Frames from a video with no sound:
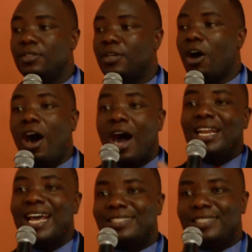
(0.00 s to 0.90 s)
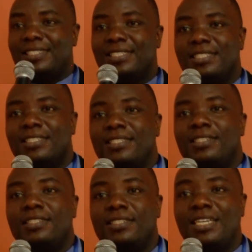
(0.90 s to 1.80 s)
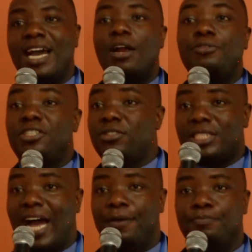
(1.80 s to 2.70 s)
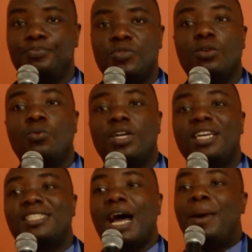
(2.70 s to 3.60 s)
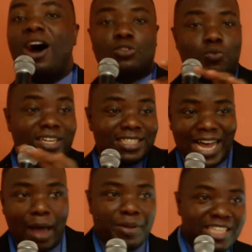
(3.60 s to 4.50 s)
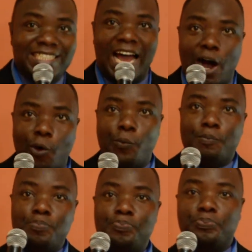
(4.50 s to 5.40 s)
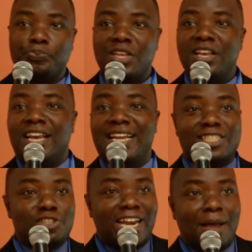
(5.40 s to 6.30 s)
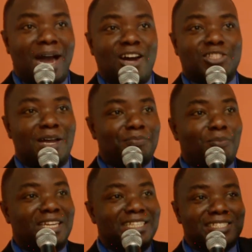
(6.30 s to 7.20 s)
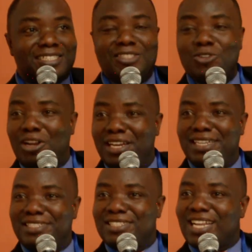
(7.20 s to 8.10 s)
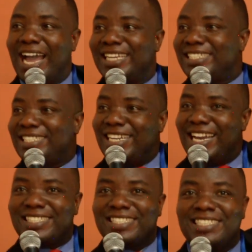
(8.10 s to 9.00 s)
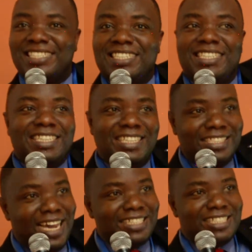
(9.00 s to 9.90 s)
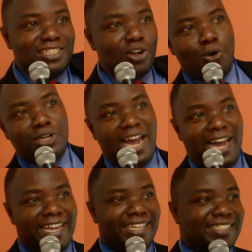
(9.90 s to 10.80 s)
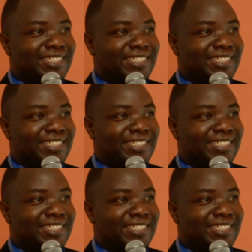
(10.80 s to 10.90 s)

All lessons, they are real time. It's about what is happening now. It is not about somebody's knowledge, ideas in 1909.